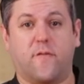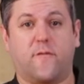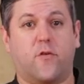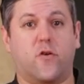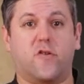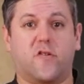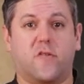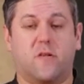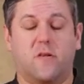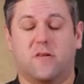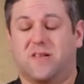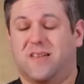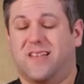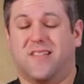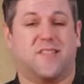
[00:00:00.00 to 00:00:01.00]
First,
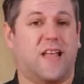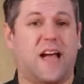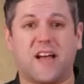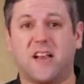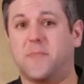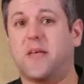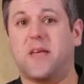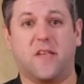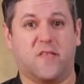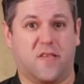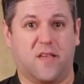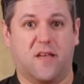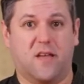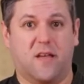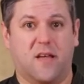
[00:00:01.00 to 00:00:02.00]
it's not going to be
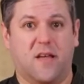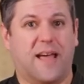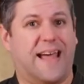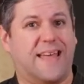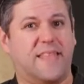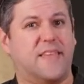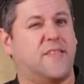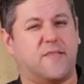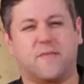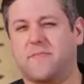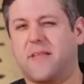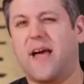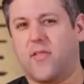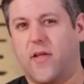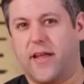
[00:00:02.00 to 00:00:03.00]
easy, at least
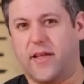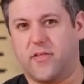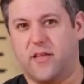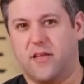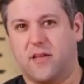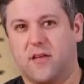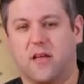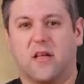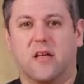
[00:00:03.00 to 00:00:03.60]
not likely.